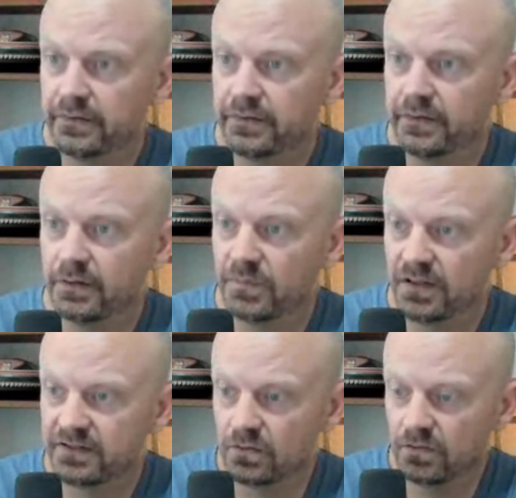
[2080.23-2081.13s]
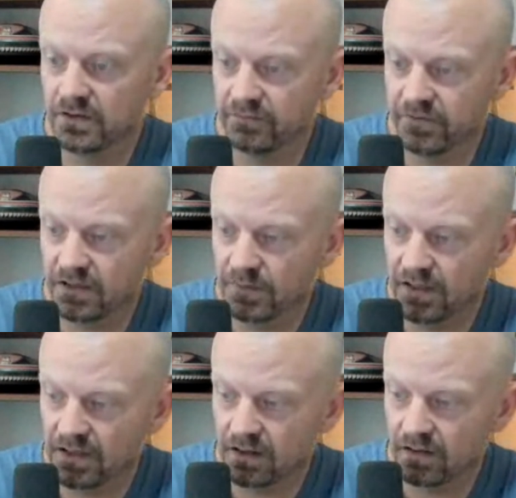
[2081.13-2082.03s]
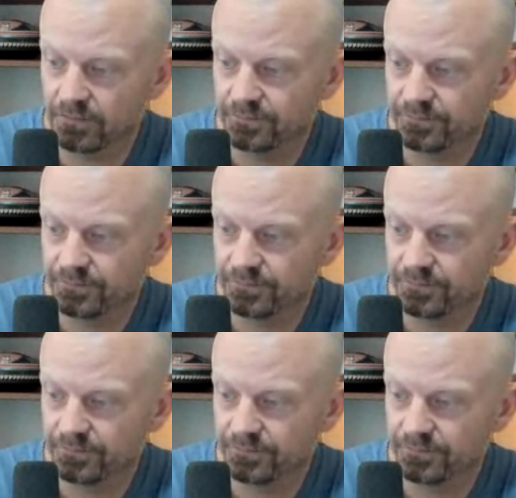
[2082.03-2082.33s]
But let's go look at vitamin A now.